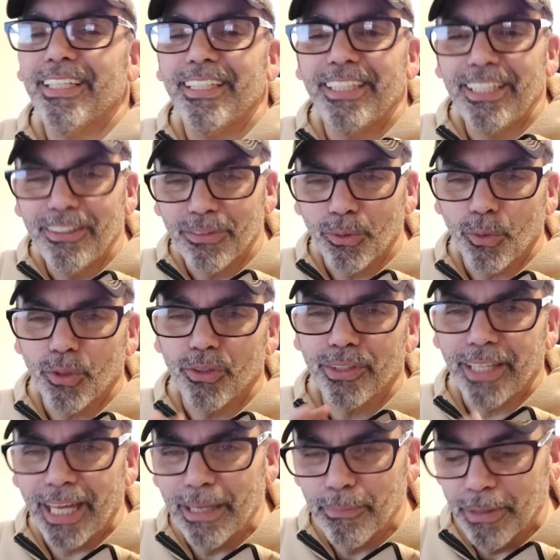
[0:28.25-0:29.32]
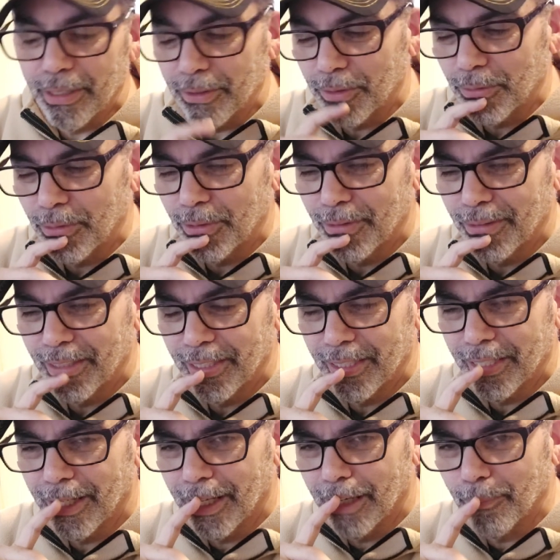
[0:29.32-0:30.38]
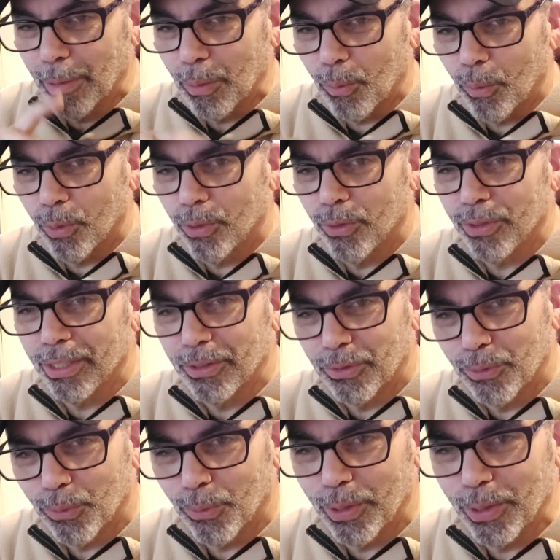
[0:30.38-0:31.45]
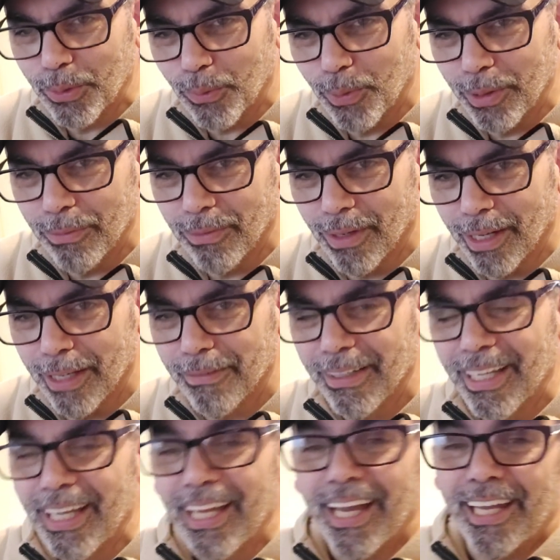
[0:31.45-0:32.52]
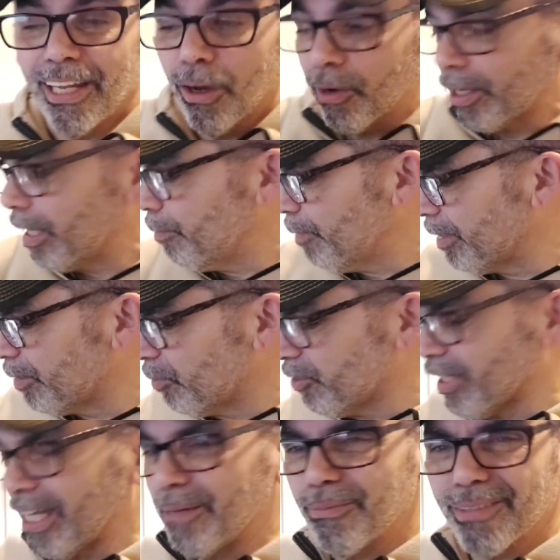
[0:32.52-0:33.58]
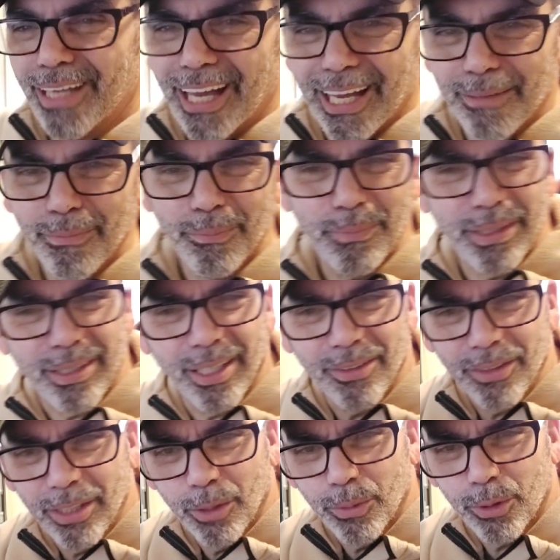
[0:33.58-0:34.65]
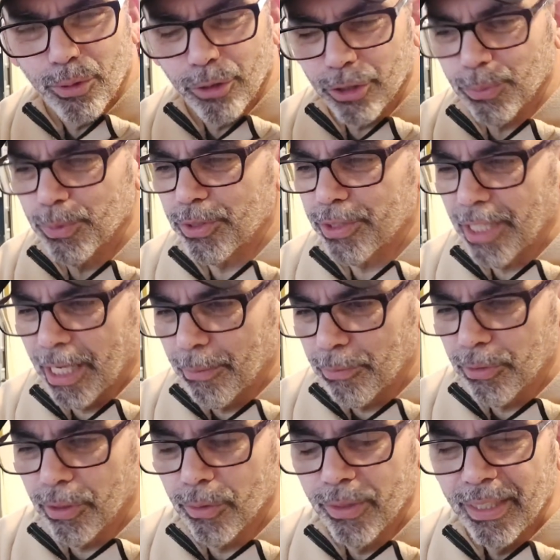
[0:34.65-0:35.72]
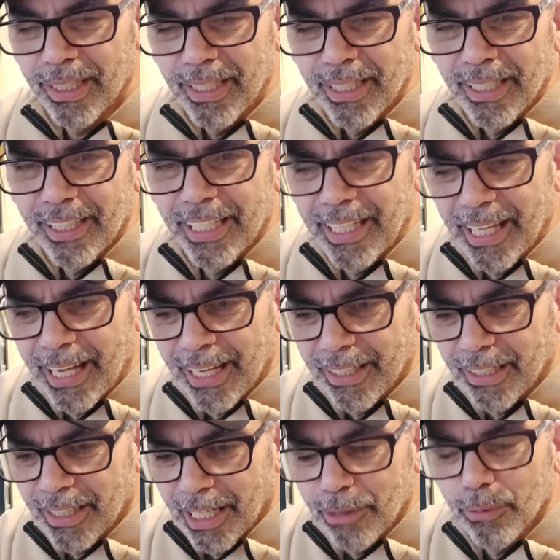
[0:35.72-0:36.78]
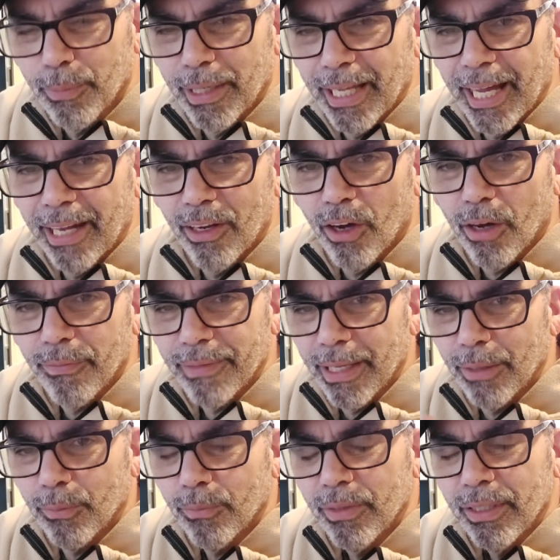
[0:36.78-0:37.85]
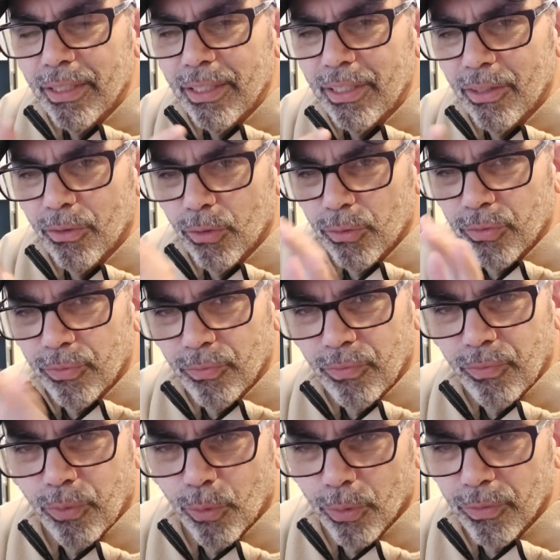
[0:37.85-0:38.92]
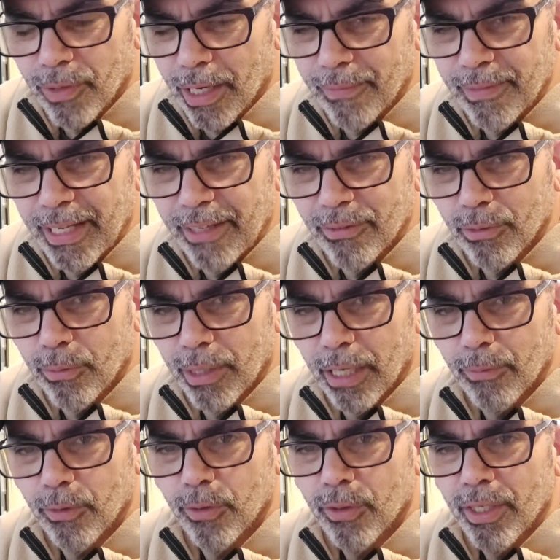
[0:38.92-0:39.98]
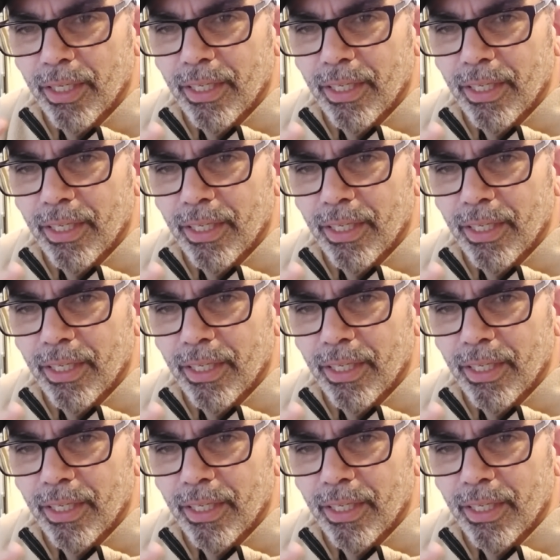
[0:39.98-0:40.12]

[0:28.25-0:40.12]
These orders came in, I ordered in 2025. And they all came at the same time because, it was Christmas time. So they had, everybody had off that, those 4 or 5 days or whatever.